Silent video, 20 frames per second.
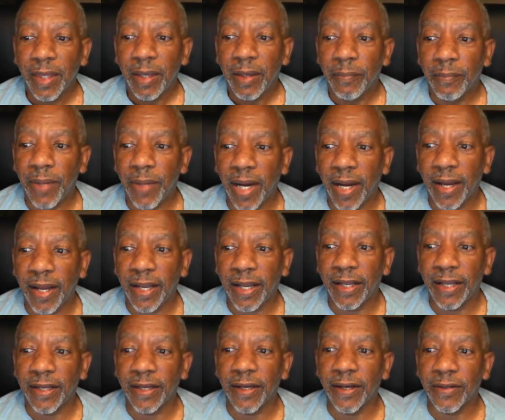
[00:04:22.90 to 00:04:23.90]

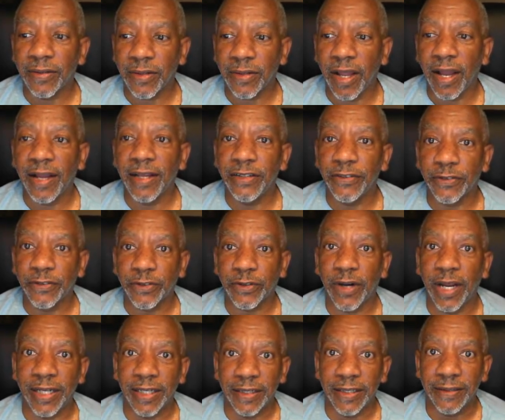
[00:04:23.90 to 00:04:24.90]
my line of
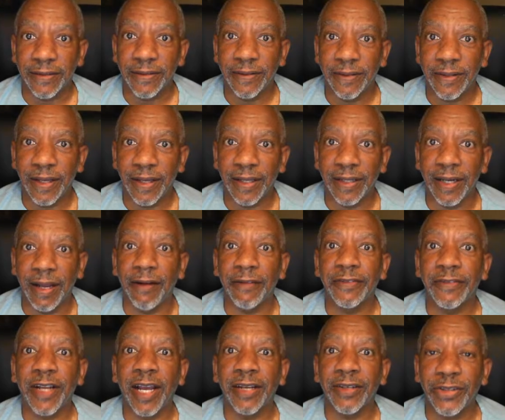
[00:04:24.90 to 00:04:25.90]
credit. And now
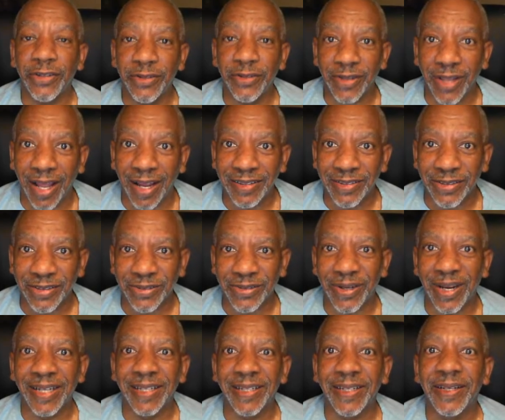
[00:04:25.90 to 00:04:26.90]
I've got 2 lines of
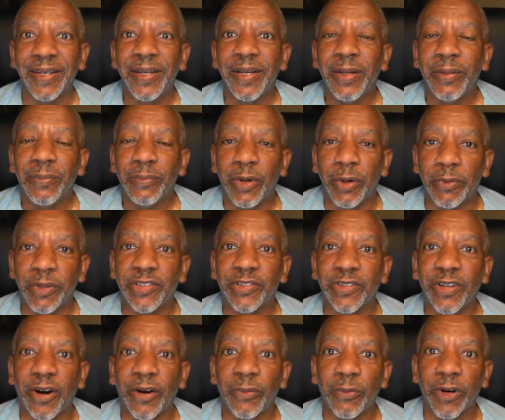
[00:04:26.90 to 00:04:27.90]
credit, but we
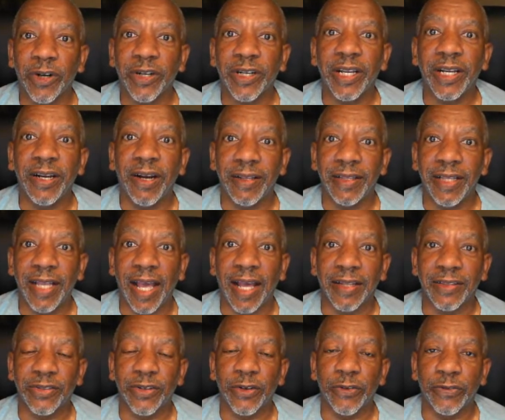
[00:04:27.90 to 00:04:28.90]
start working on
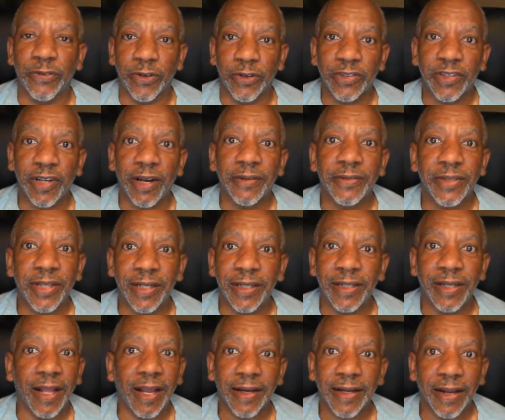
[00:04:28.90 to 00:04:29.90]
that. So first I was going to
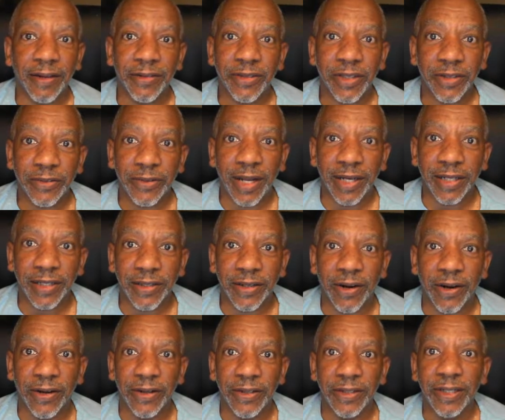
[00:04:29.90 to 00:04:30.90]
knock out the credit
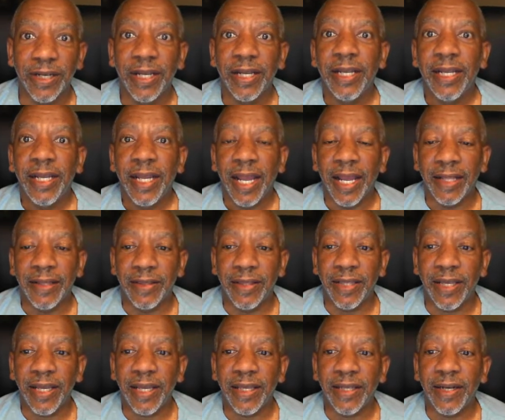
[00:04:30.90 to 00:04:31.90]
card, and
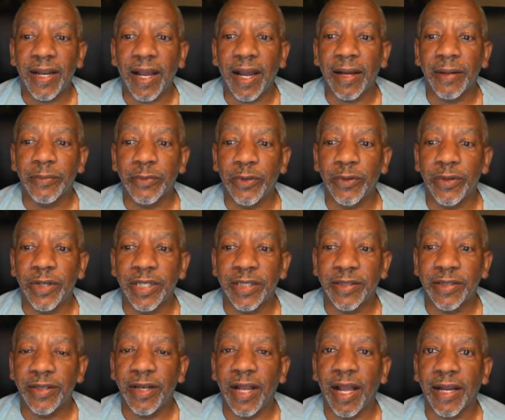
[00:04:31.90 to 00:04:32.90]
then I'm going
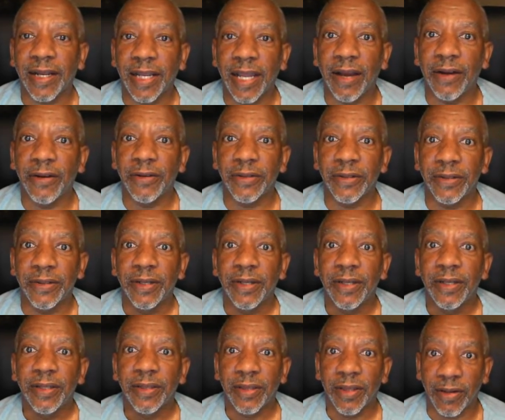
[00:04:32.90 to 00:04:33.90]
to knock out
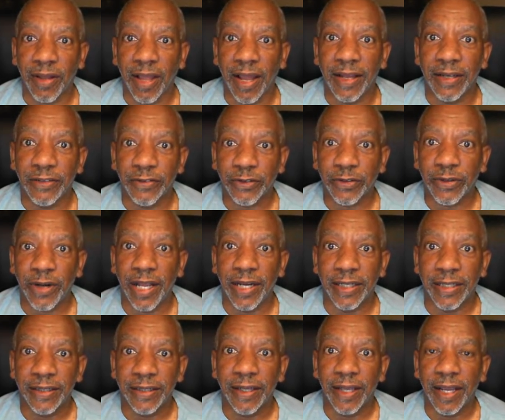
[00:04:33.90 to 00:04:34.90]
the line of
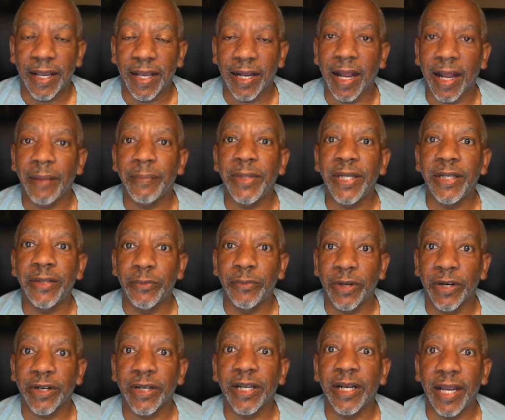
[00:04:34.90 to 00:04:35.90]
credit. And I mean,
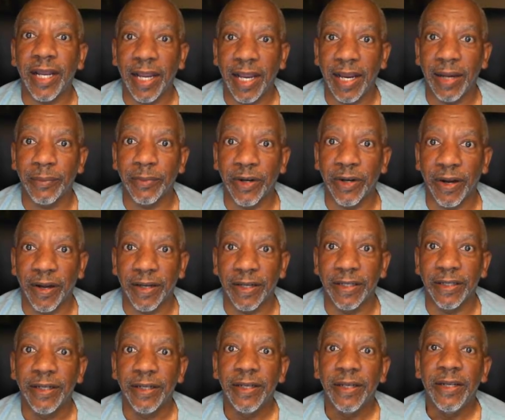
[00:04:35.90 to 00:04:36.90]
we're going to hammer on
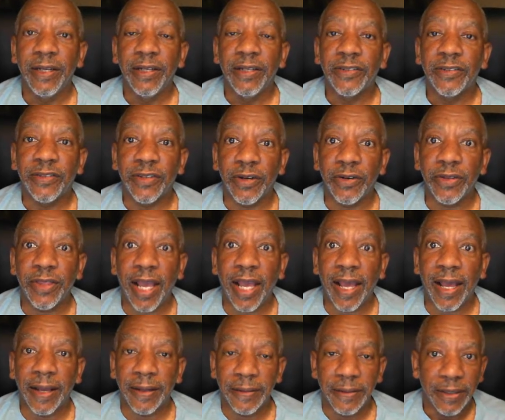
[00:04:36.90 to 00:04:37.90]
it so
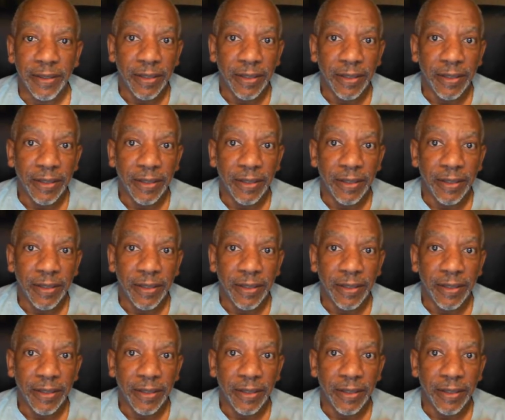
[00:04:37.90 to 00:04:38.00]
that